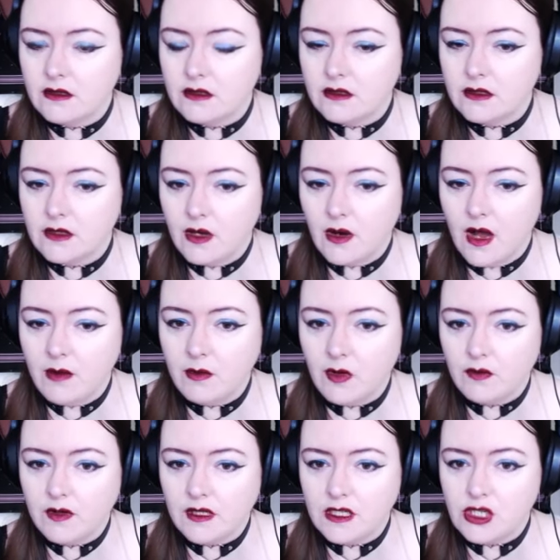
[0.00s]
So I'm
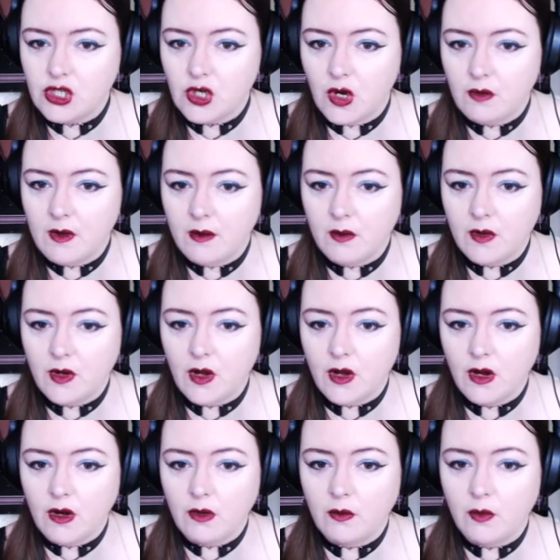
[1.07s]
not really sure where we'll
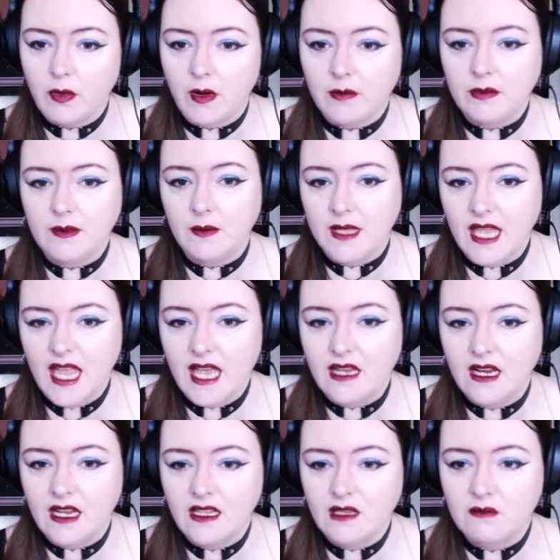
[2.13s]
go. We'll probably
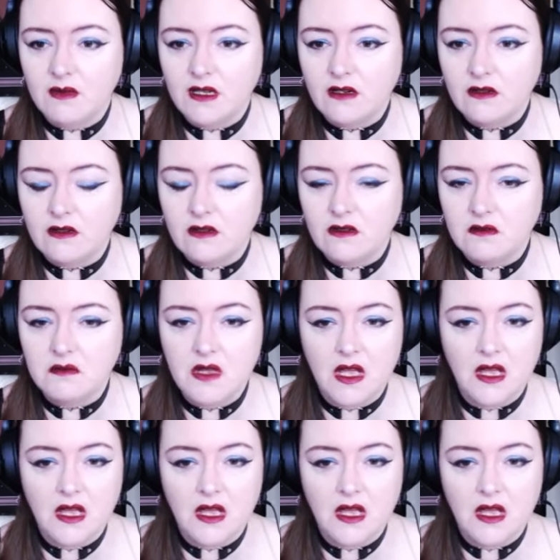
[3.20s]
head in the middle,